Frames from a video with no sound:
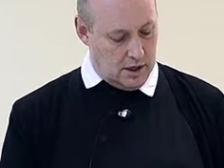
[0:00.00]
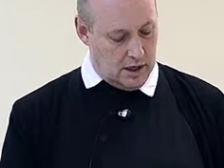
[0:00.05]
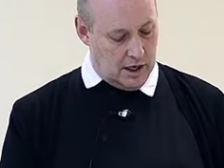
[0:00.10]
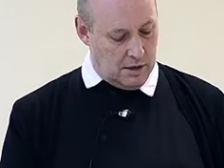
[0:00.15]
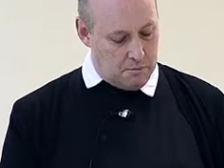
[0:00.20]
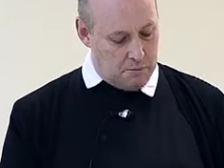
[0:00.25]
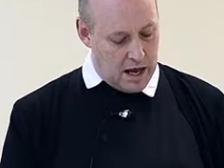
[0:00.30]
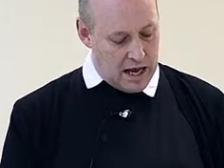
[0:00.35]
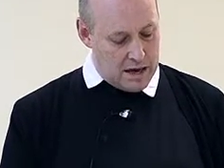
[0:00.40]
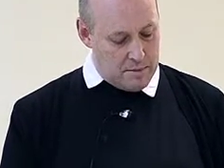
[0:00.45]

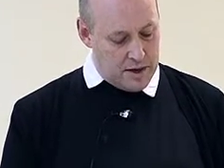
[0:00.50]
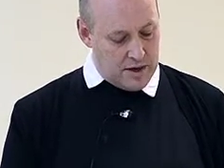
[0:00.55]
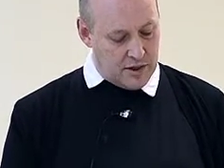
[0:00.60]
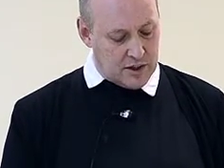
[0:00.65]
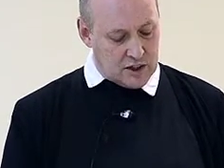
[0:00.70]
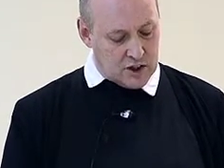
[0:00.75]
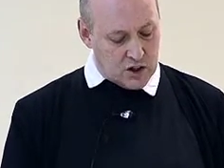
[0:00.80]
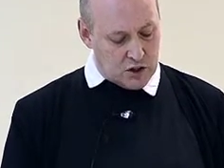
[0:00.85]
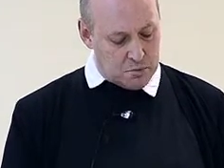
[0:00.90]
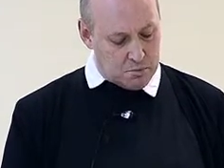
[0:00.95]
it may be
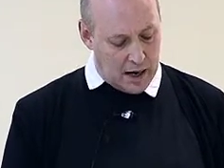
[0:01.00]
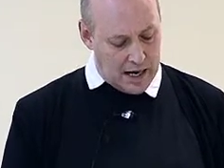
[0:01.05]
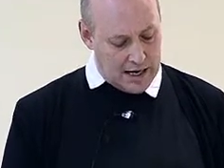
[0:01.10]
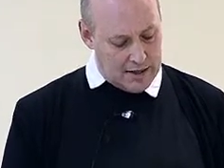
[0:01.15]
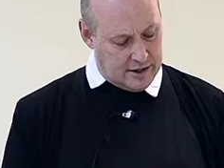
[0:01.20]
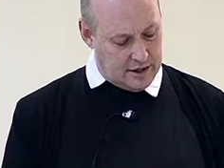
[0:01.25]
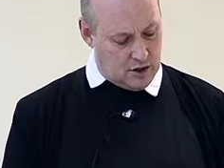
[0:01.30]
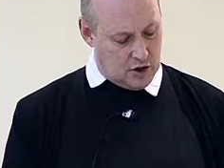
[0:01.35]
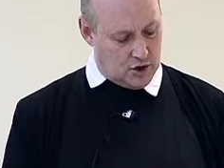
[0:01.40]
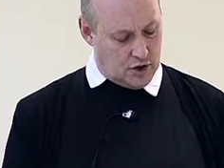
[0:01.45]
that
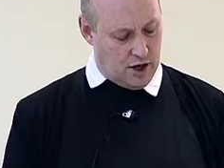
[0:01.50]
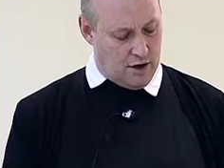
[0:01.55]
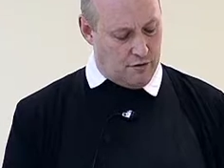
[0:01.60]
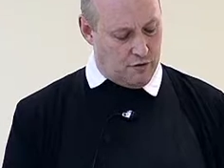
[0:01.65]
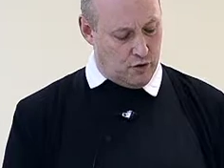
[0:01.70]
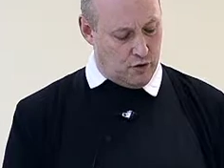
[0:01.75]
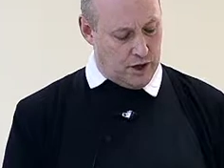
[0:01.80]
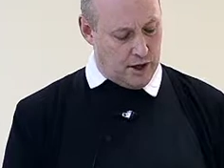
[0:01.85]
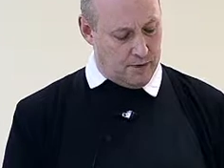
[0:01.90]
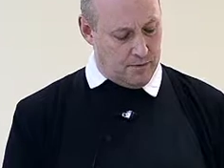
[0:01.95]
despite their
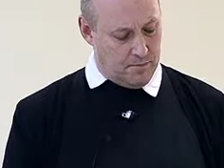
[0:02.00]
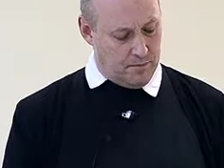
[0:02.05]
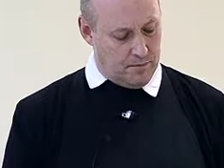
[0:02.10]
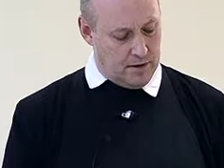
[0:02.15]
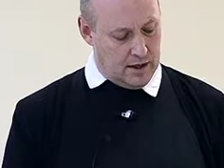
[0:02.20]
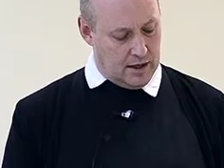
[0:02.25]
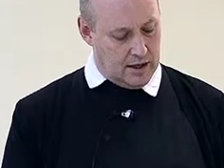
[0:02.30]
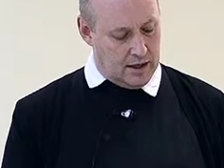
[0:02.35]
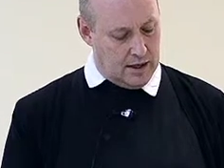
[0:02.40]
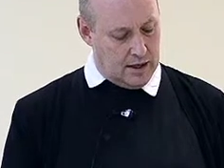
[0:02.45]
suffering,
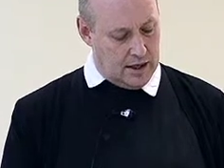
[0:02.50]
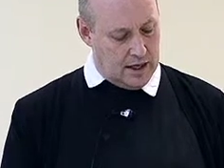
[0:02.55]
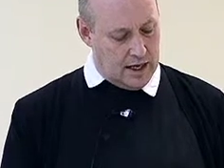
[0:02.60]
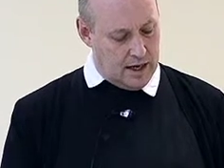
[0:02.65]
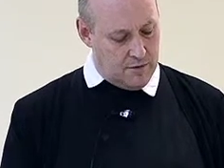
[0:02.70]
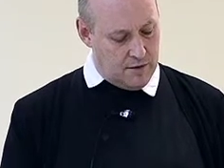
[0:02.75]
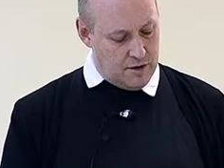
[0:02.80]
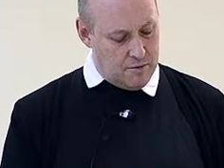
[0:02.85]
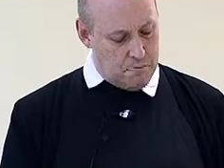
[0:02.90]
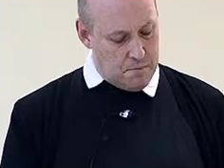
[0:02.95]

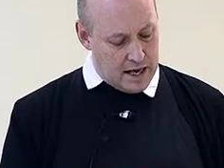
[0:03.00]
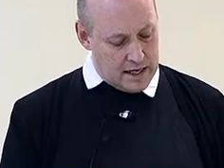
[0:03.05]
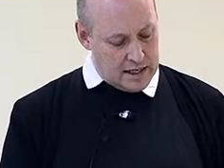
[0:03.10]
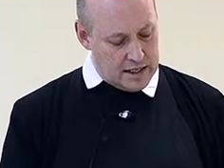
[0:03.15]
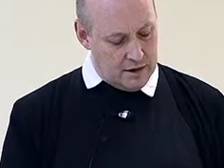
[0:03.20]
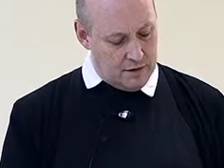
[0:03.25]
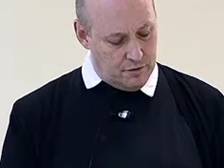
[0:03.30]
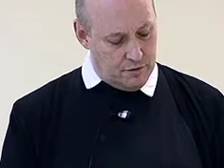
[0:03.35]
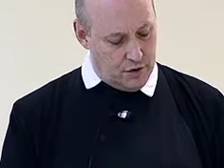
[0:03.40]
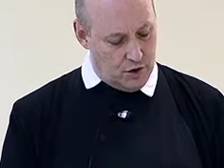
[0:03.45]
even
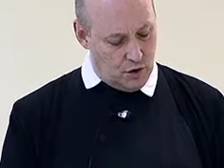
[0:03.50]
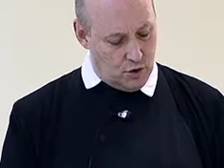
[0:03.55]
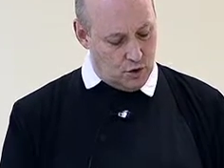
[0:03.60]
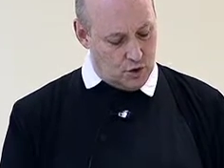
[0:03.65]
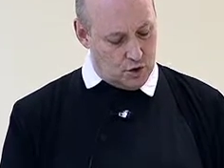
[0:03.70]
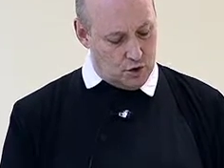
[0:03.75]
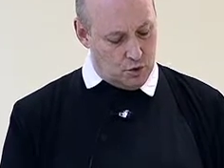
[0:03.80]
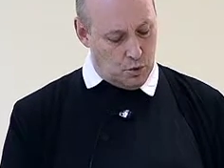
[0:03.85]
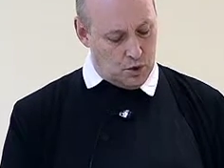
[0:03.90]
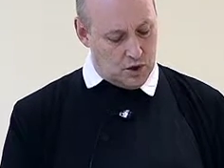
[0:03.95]
many of
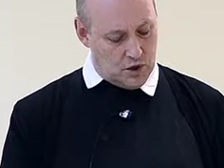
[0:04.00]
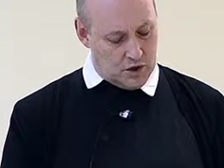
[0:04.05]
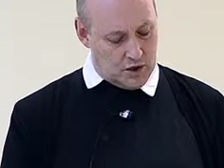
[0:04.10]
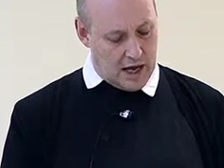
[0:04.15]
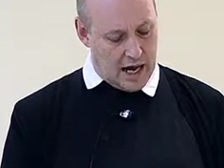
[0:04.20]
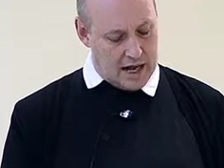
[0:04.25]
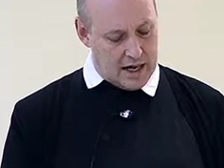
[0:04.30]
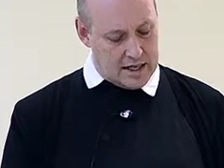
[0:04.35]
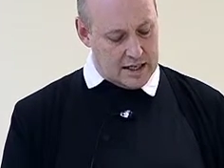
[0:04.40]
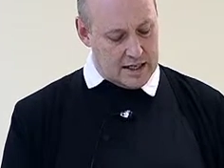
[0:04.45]
those who are
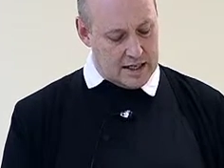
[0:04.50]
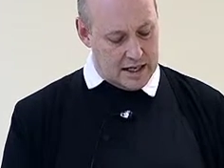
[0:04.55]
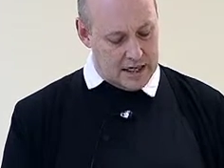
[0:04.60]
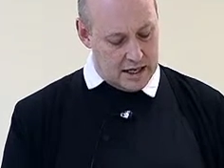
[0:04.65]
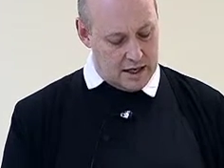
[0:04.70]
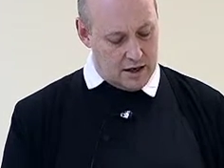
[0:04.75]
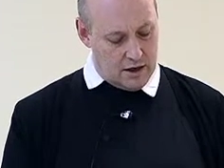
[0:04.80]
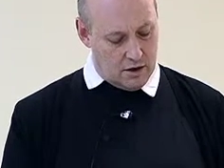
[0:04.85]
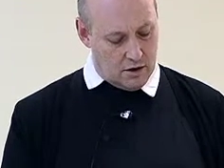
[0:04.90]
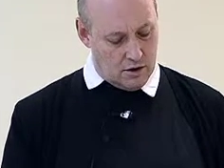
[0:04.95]
standing
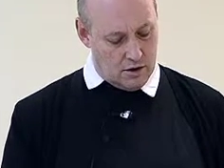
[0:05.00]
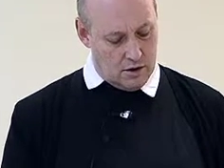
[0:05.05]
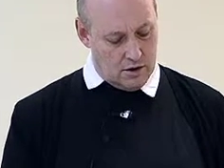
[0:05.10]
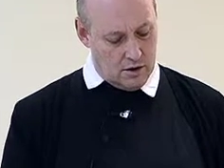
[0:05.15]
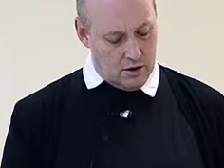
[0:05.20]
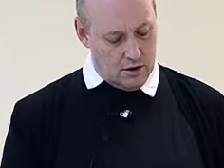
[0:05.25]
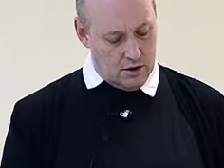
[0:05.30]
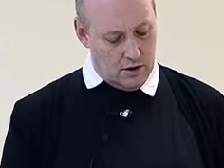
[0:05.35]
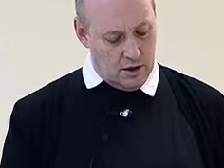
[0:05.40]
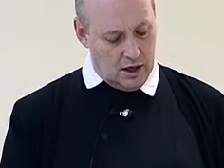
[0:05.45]
here
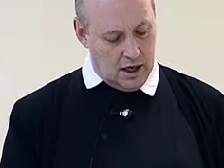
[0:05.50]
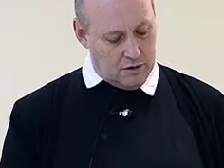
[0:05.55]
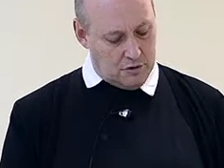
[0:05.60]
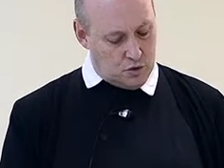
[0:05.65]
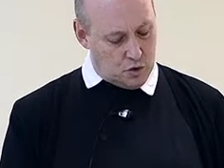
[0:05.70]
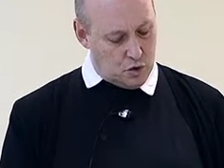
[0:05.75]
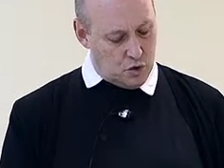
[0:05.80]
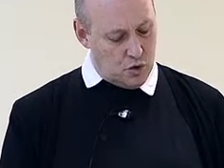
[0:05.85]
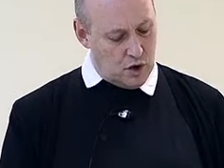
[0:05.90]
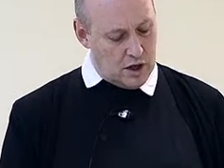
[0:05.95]

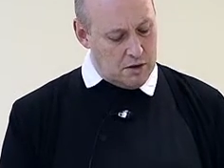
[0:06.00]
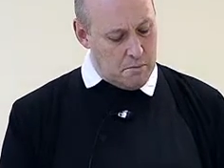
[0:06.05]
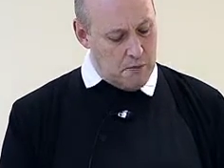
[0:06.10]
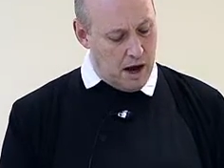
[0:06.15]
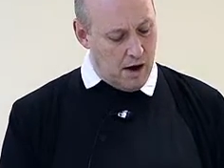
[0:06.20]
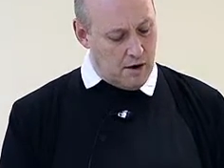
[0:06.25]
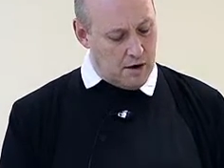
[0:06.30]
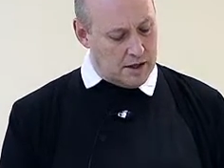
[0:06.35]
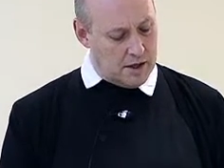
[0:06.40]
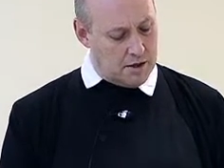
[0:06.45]
had truly
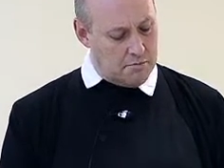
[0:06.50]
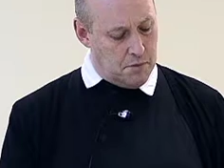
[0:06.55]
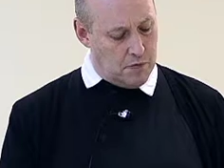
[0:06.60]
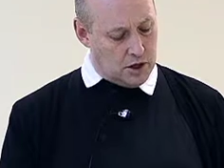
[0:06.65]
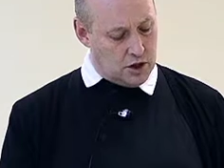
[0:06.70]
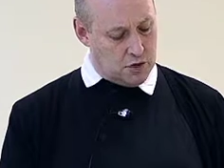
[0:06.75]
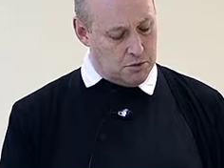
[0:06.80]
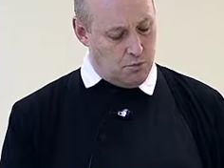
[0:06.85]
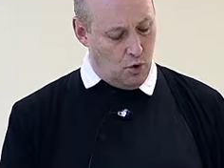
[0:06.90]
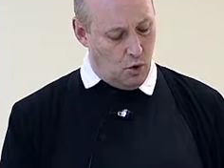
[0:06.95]
merited
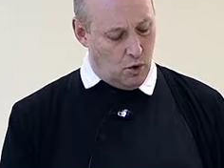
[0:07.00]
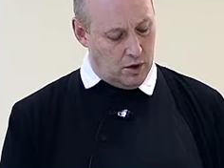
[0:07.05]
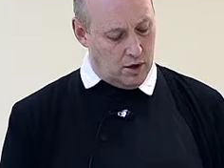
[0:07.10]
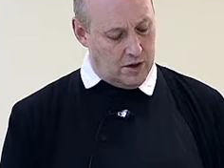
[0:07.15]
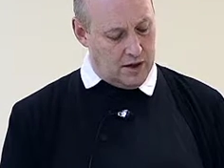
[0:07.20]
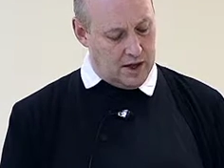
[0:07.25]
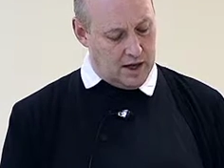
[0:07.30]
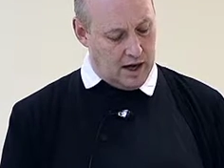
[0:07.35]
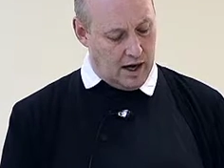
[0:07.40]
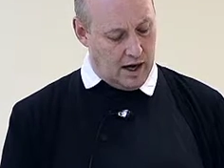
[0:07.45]
much more
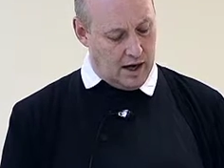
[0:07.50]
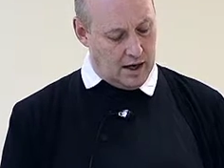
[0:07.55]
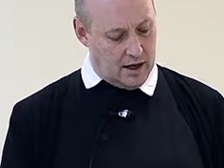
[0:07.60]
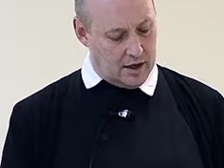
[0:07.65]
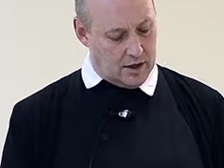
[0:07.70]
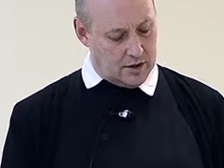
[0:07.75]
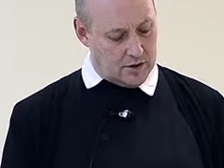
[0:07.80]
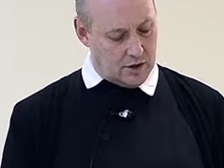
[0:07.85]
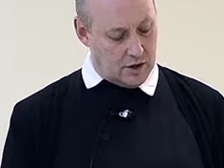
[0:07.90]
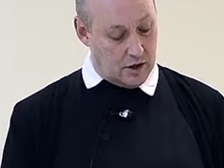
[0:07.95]
in the
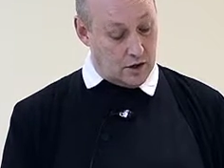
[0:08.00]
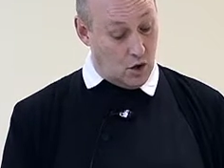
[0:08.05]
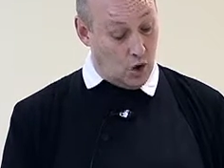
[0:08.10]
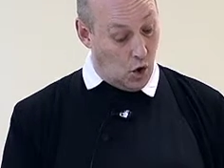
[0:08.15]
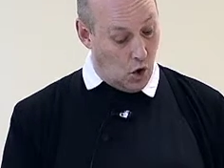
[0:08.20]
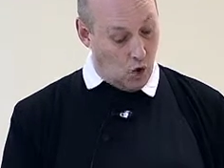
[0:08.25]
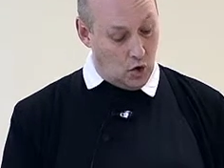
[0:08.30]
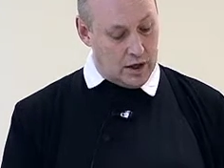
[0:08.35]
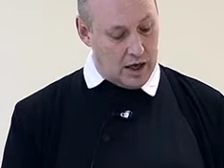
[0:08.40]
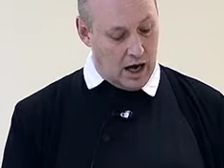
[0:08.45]

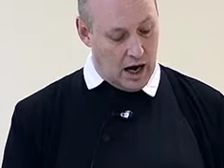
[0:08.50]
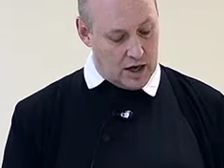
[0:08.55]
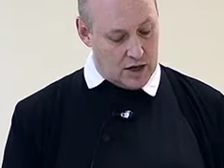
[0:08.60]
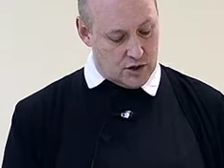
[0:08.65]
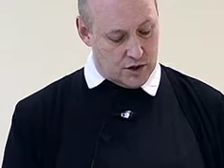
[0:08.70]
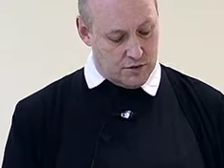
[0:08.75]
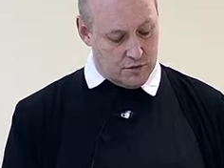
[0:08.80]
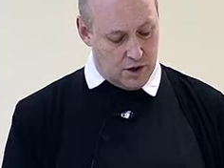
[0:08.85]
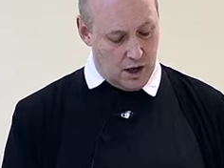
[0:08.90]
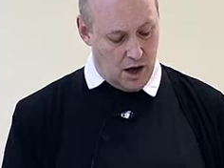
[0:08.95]
holy
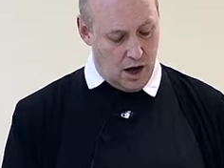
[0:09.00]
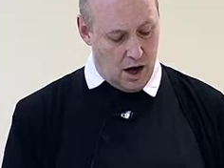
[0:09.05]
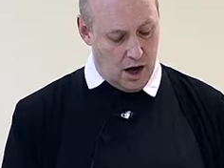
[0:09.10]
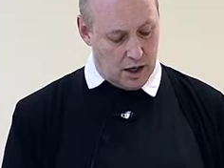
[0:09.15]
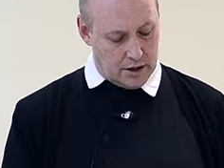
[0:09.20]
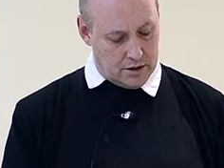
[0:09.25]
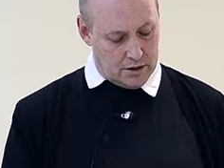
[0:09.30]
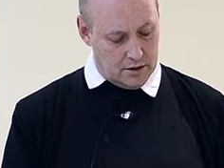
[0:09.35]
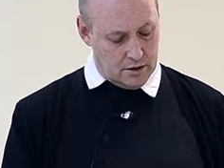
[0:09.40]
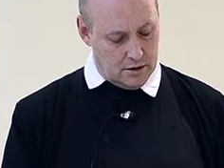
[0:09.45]
eyes of
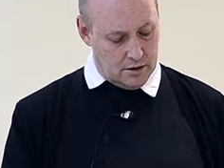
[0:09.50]
God,